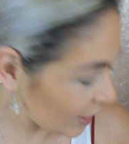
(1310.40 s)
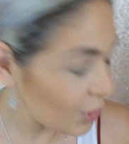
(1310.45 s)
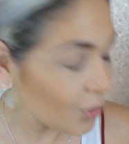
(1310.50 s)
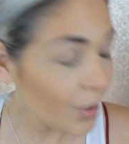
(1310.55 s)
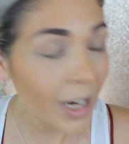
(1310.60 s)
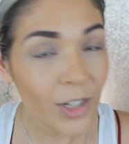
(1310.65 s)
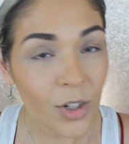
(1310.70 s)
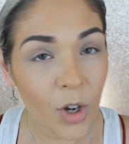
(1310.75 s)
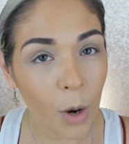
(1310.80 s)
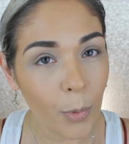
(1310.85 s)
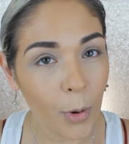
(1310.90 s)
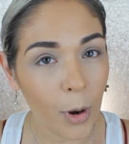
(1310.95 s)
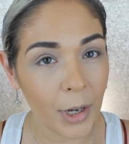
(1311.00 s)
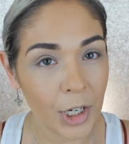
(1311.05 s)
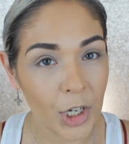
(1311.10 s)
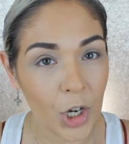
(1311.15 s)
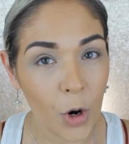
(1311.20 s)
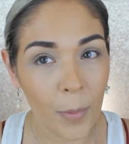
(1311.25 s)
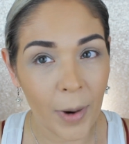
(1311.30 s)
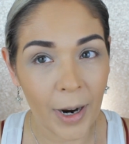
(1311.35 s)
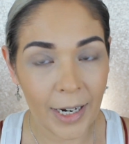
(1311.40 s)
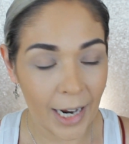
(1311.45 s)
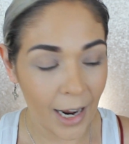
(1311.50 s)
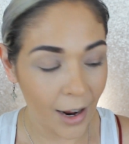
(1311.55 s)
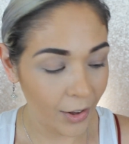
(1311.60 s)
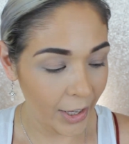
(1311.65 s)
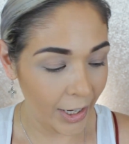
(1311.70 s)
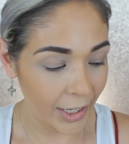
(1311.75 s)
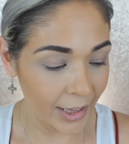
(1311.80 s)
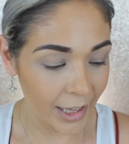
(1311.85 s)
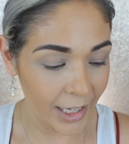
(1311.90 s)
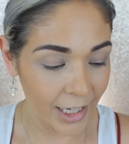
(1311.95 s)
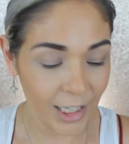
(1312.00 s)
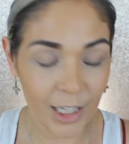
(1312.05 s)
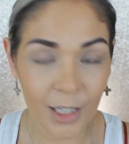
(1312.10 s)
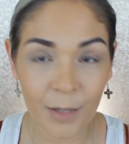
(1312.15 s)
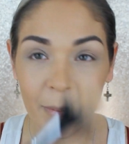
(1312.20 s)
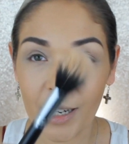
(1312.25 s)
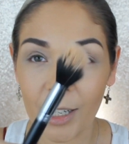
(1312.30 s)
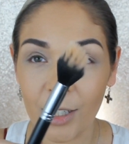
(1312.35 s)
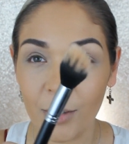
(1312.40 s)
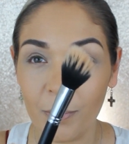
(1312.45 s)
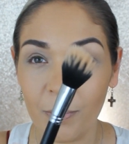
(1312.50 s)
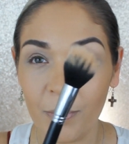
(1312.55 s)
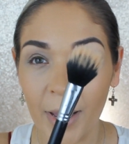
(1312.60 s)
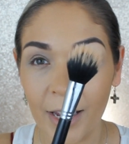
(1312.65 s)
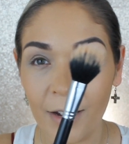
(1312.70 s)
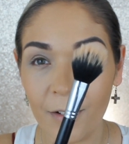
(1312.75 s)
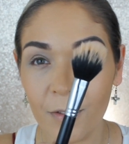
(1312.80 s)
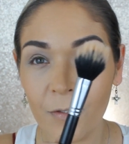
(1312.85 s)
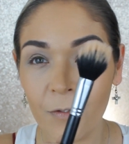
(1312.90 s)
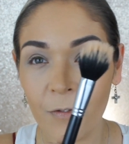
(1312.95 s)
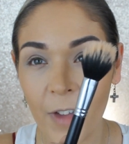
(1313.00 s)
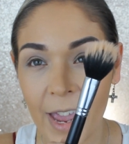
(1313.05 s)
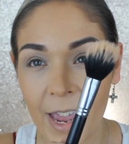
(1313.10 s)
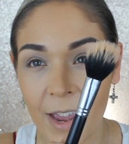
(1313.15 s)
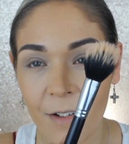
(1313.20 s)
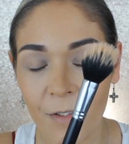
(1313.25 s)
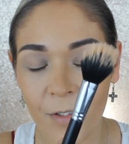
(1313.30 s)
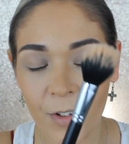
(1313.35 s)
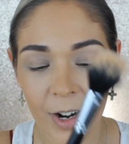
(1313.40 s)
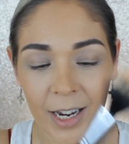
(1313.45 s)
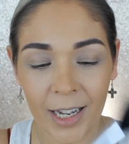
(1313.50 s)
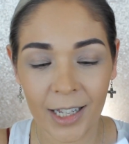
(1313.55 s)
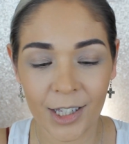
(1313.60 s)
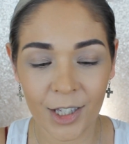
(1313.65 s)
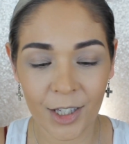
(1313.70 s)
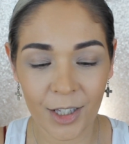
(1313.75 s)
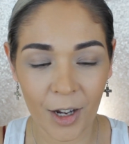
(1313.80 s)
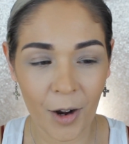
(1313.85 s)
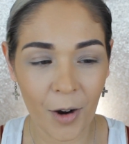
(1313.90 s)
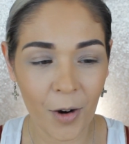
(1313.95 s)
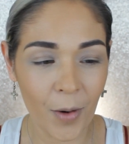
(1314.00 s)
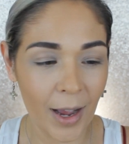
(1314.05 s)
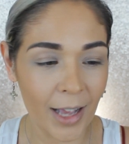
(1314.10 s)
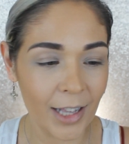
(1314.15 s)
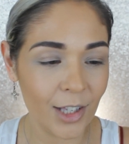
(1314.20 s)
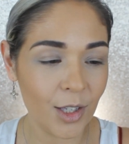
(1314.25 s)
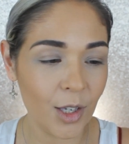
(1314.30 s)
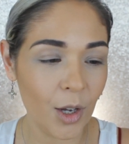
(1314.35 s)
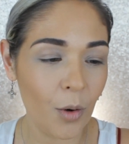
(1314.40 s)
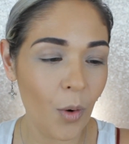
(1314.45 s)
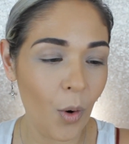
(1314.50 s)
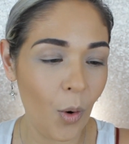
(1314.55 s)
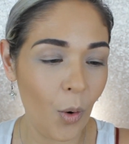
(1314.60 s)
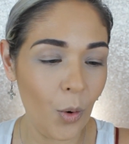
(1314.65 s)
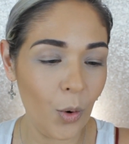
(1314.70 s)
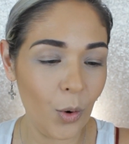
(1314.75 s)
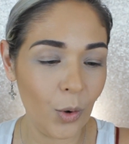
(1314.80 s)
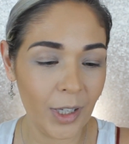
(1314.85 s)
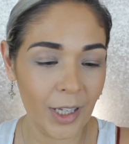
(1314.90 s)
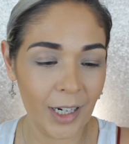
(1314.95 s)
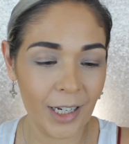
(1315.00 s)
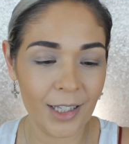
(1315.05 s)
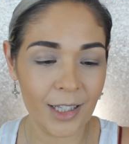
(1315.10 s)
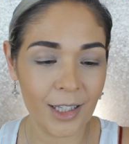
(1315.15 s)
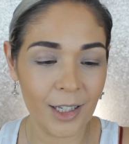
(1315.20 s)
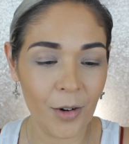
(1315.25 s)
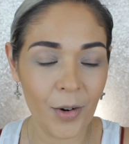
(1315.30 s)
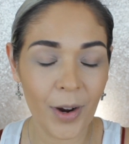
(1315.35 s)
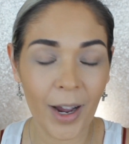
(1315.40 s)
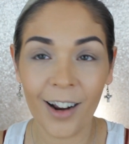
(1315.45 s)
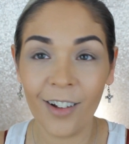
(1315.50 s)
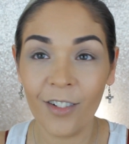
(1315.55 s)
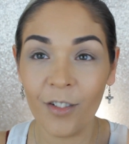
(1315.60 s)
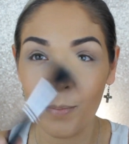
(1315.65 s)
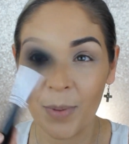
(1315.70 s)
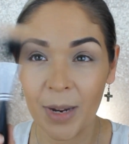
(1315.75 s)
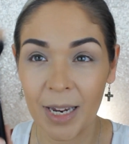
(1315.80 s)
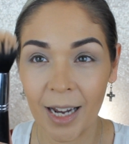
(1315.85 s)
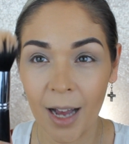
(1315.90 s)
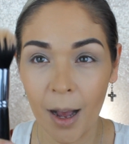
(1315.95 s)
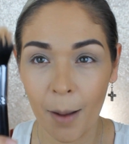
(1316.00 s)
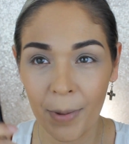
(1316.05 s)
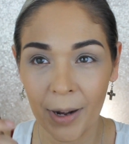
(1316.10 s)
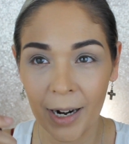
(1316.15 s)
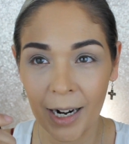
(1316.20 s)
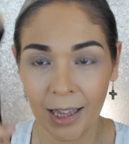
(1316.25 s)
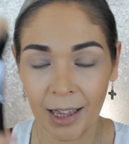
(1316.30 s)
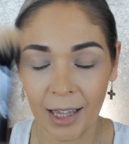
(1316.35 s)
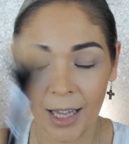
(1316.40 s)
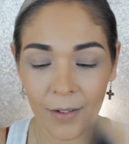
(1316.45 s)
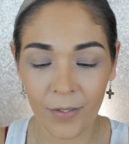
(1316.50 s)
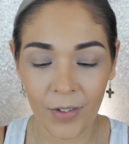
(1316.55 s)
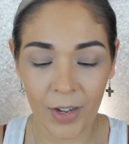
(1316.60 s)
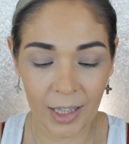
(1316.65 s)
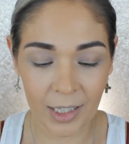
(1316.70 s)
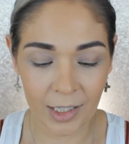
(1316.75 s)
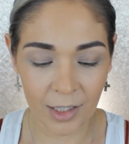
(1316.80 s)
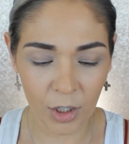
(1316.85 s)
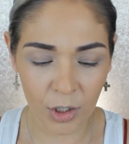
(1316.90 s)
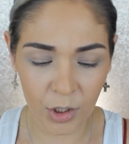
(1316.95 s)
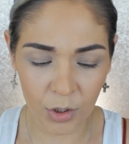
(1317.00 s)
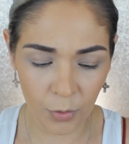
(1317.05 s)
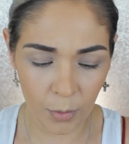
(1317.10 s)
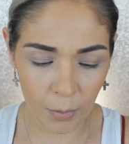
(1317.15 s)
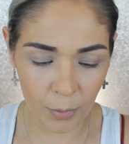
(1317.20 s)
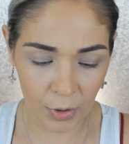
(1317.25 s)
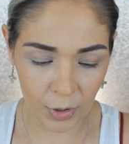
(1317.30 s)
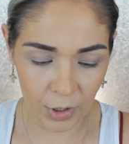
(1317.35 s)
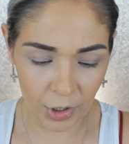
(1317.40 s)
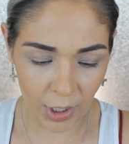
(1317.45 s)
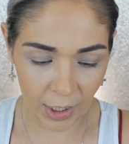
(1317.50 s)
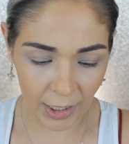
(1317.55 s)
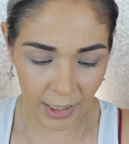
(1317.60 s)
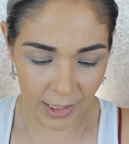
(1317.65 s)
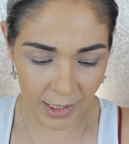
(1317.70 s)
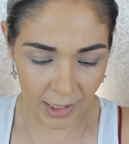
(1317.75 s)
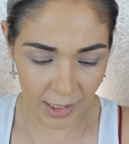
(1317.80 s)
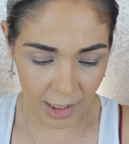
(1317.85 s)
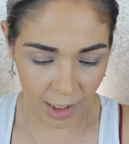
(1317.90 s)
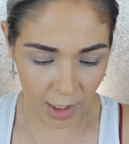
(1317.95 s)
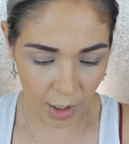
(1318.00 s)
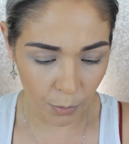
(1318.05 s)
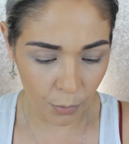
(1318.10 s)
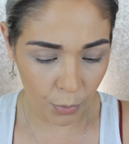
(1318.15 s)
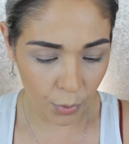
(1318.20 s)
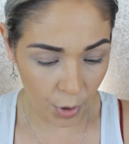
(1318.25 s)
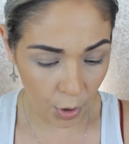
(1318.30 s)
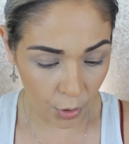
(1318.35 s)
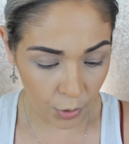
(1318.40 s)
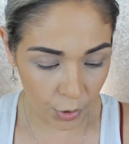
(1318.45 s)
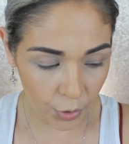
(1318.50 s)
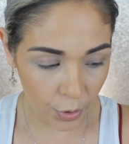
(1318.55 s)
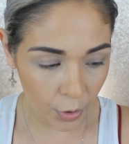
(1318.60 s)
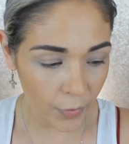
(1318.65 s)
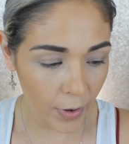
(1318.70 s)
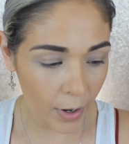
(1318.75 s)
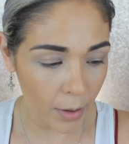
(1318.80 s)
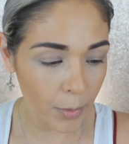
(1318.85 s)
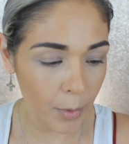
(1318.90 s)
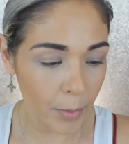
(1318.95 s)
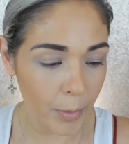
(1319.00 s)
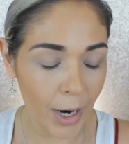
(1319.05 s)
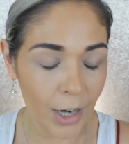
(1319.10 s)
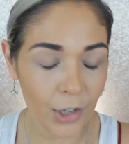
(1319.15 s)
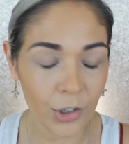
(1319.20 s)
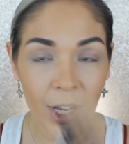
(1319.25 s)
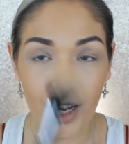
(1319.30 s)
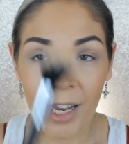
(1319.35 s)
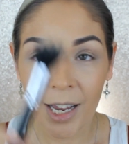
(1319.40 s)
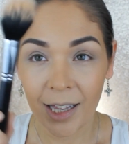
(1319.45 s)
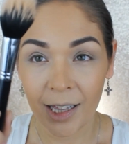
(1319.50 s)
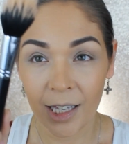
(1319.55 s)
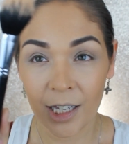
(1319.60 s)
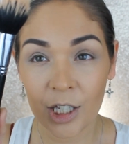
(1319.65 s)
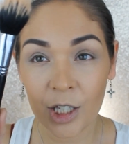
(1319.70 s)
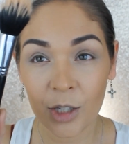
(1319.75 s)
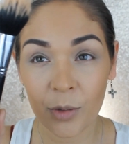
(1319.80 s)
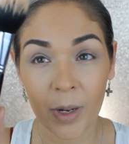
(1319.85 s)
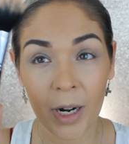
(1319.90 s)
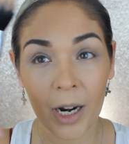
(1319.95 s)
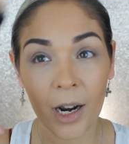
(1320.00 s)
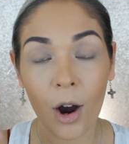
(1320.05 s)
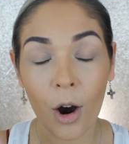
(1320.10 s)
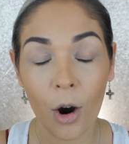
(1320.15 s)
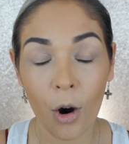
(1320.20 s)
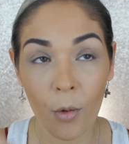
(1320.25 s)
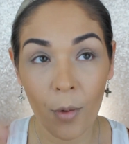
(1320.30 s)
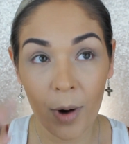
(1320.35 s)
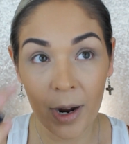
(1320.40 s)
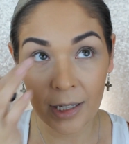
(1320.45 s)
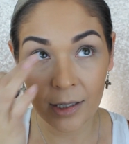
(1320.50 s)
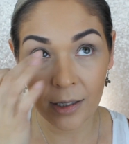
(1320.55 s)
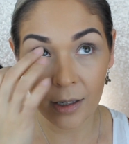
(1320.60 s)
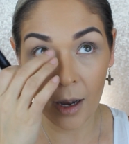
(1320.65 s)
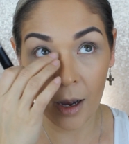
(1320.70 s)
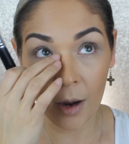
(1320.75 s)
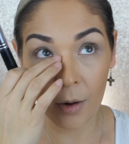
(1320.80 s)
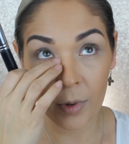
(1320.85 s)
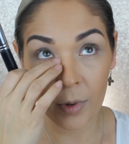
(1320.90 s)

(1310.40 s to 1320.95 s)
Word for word: you guys all probably know by now, like this is my, my favorite. It's so, it's so old and it's so kind of beat up, but I love it. This is also from Beauty Junkees. It's their Pro Duo Fiber Brush. This is the one I always uh,